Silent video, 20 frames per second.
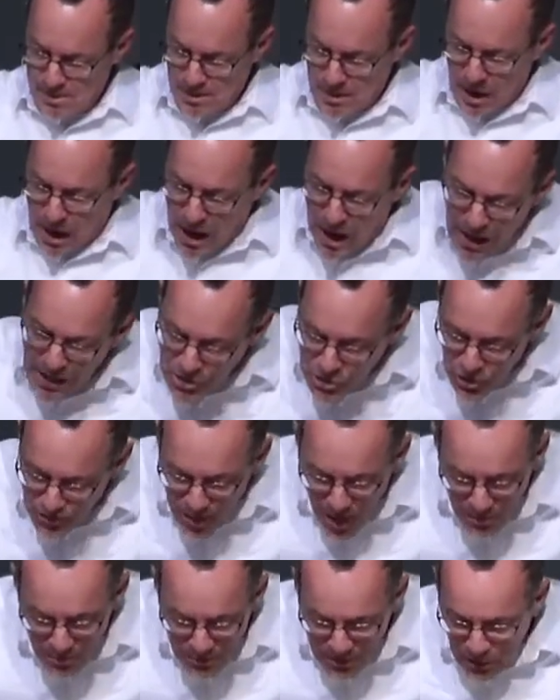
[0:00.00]
I should
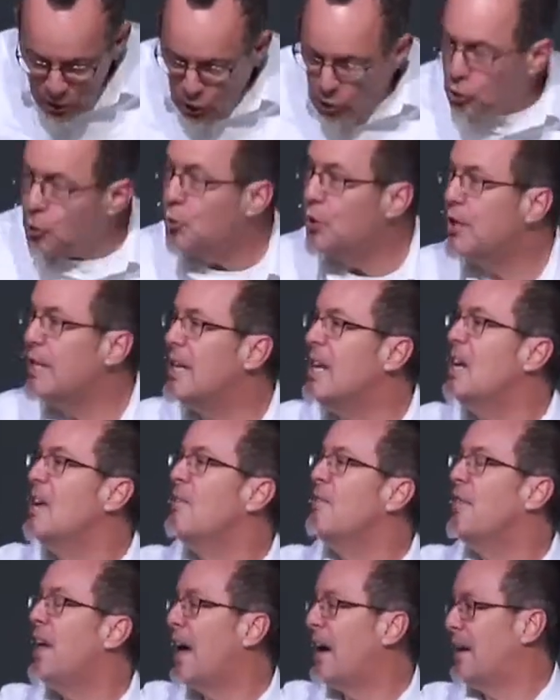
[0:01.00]
not be included
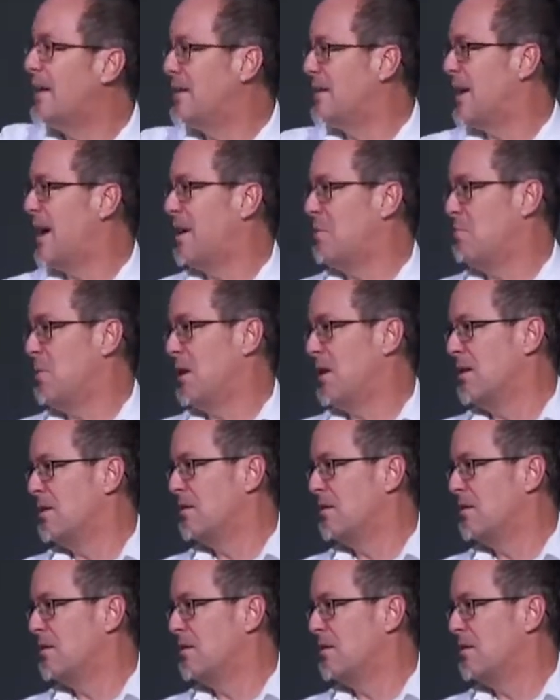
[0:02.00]
in that indictment.